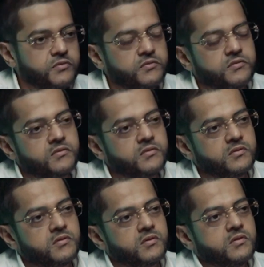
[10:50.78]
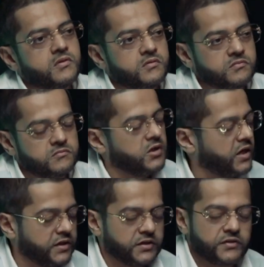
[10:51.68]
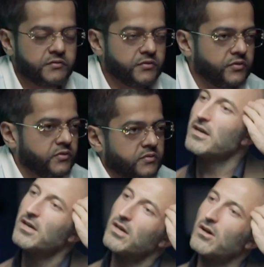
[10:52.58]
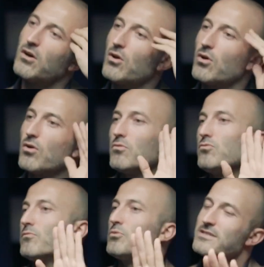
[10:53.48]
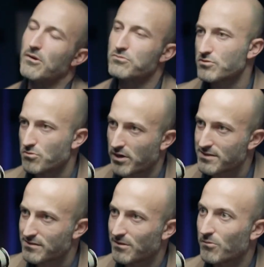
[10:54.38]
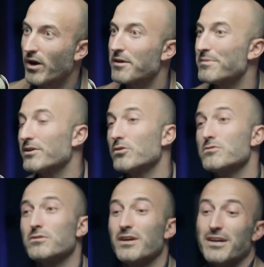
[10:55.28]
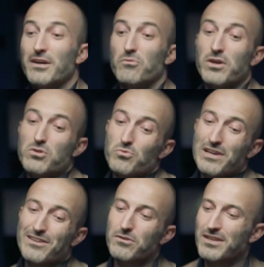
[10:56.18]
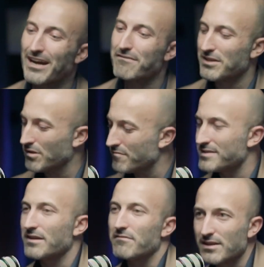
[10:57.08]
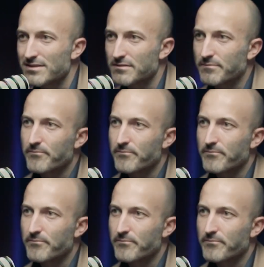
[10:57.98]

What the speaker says: From 6 to 12. If you want to be without stress. Why? Because when you will not have enough savings,